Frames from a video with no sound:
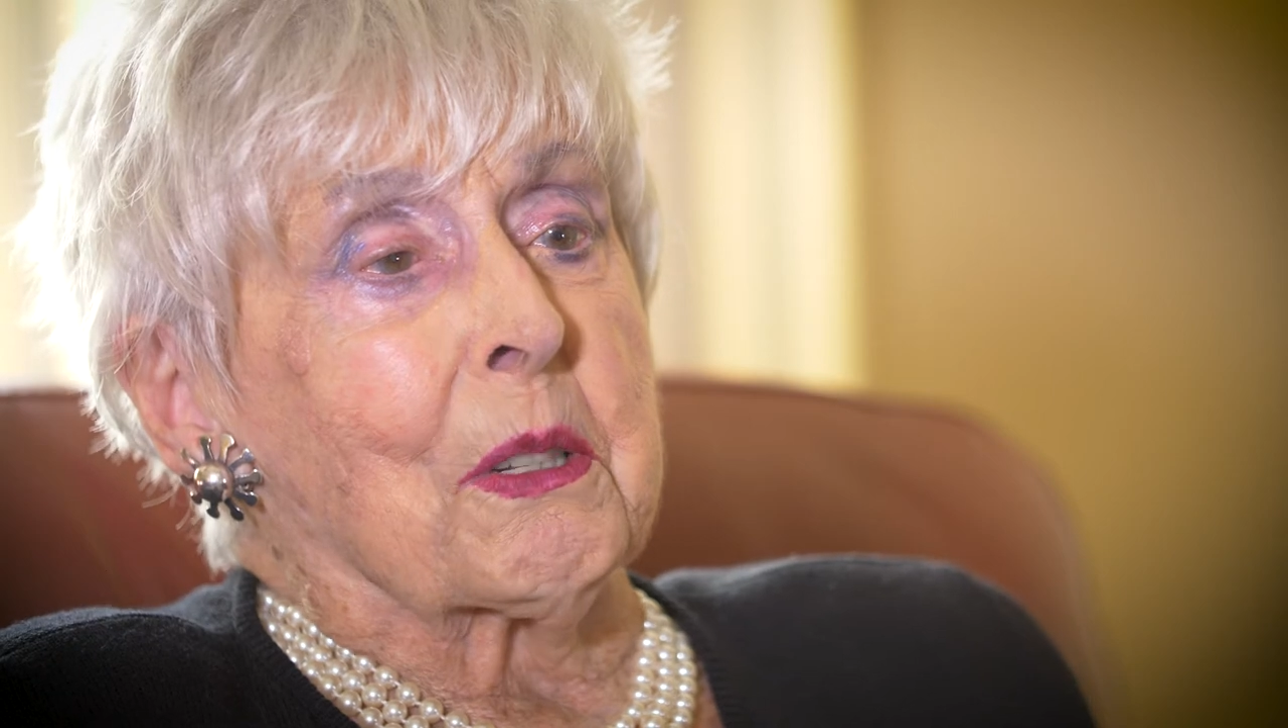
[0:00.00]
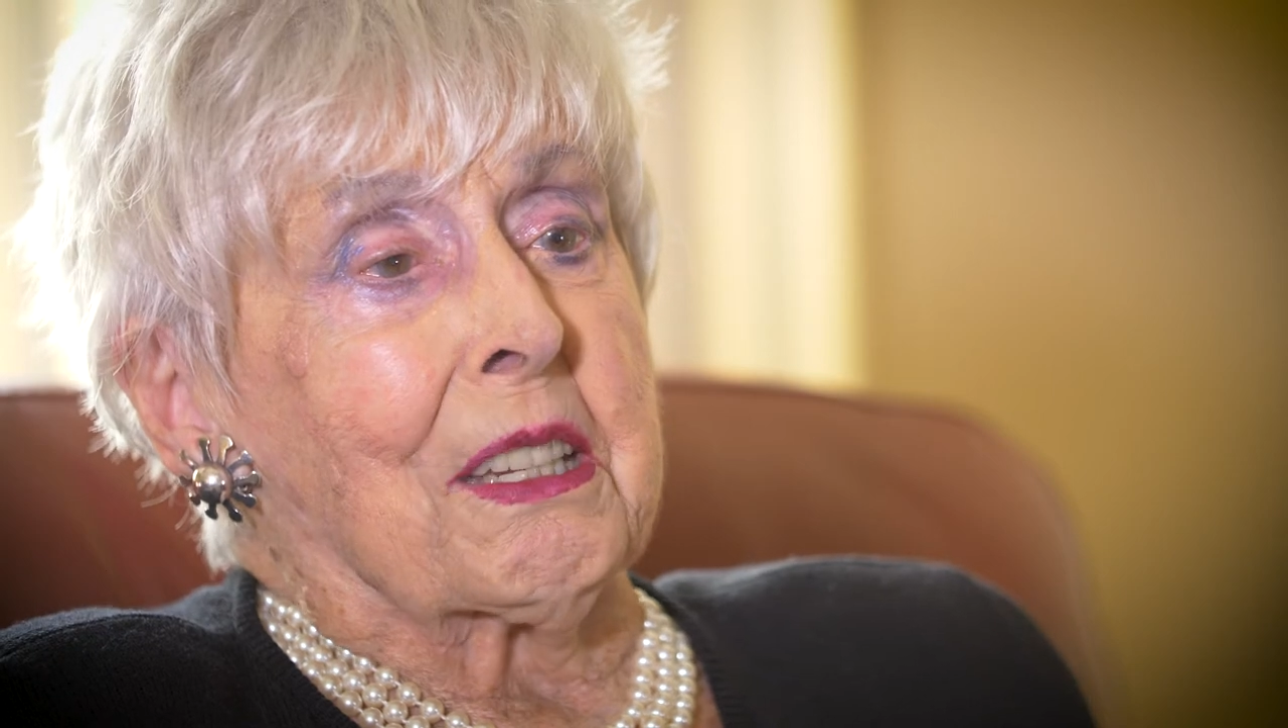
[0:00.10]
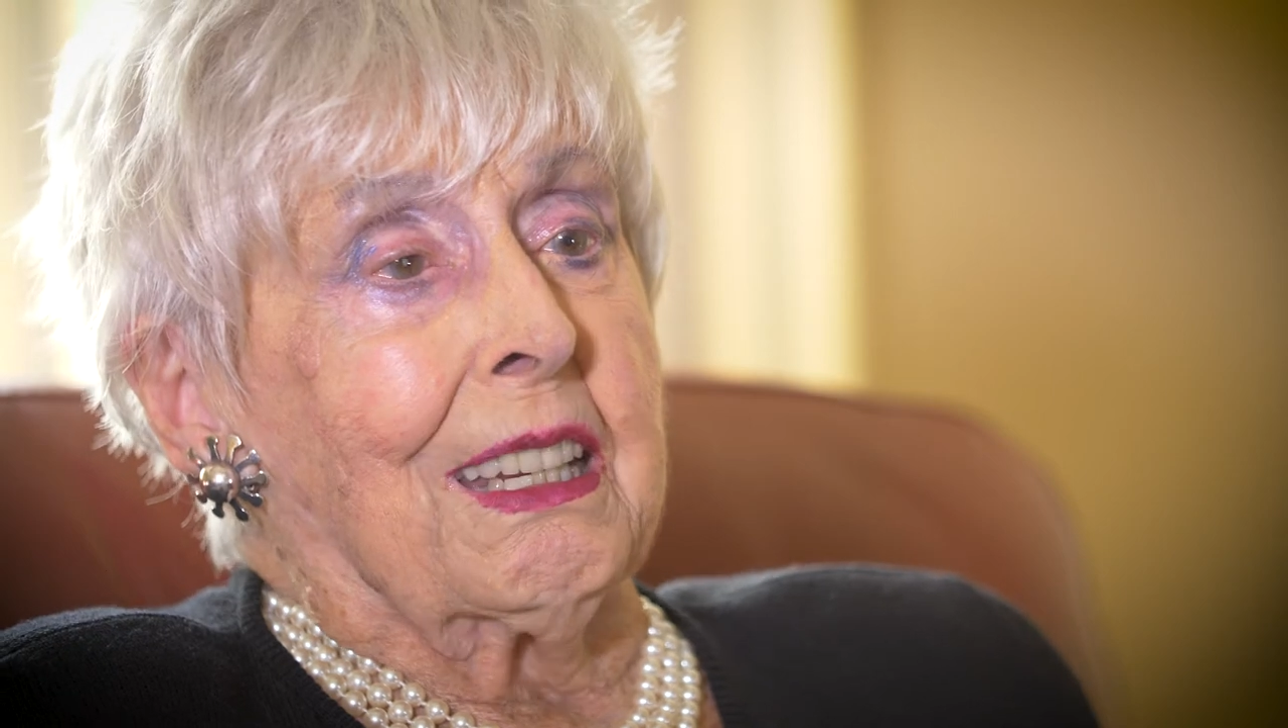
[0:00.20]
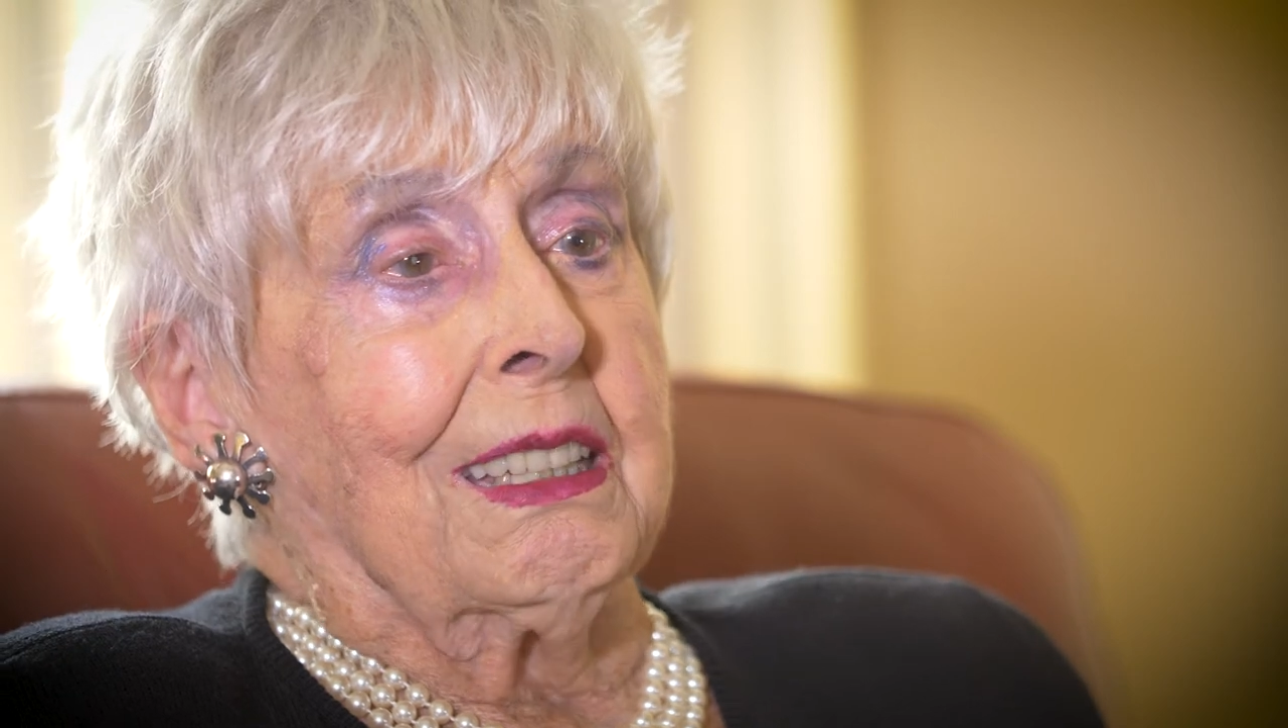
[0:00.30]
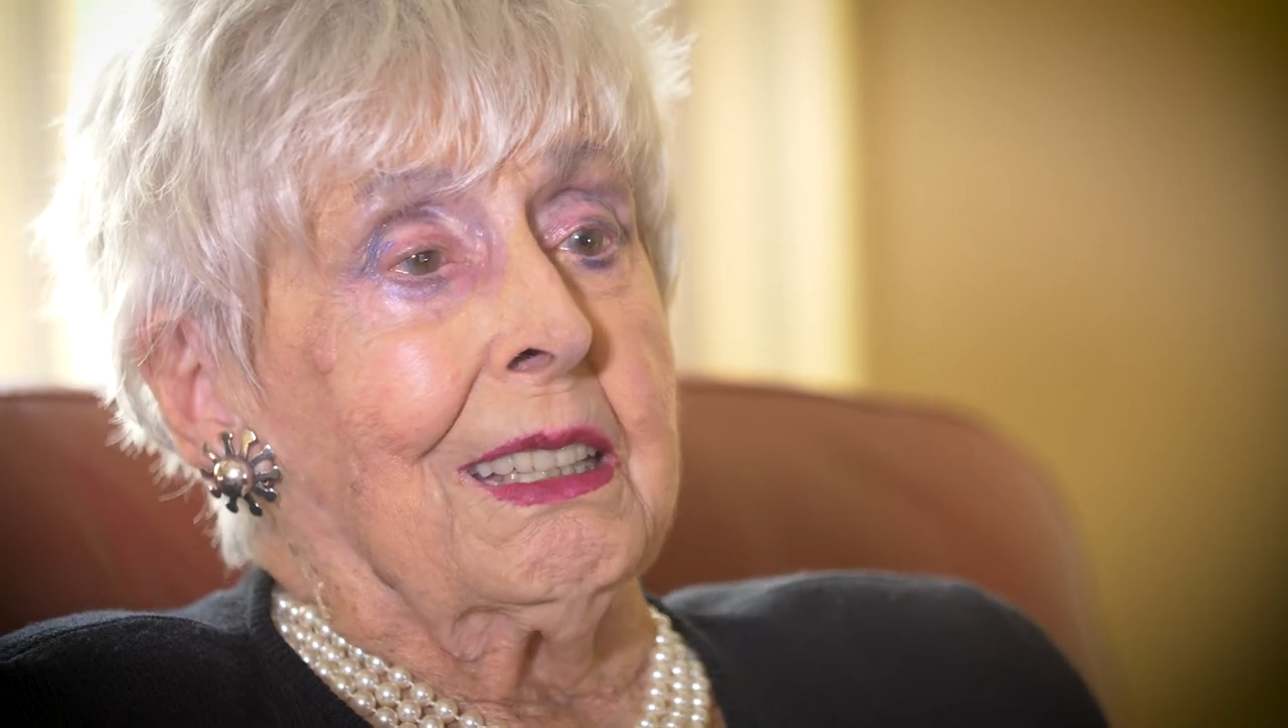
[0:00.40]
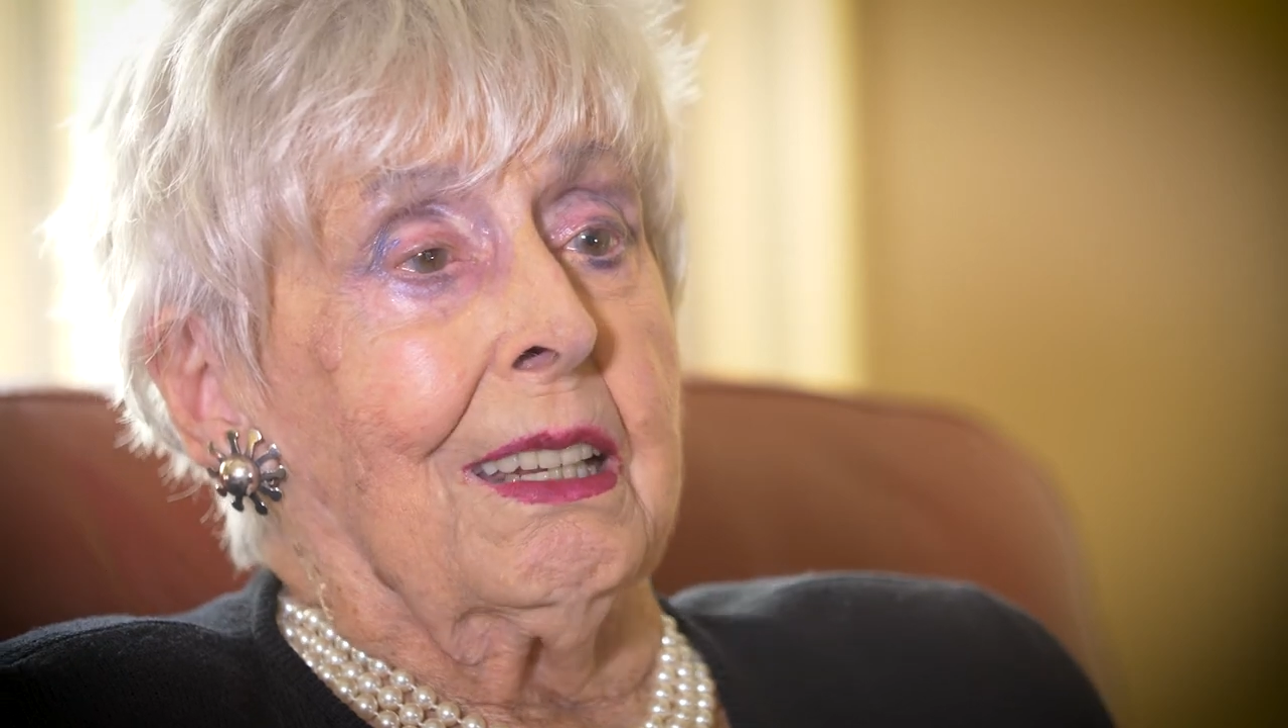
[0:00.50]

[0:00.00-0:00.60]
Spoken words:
saying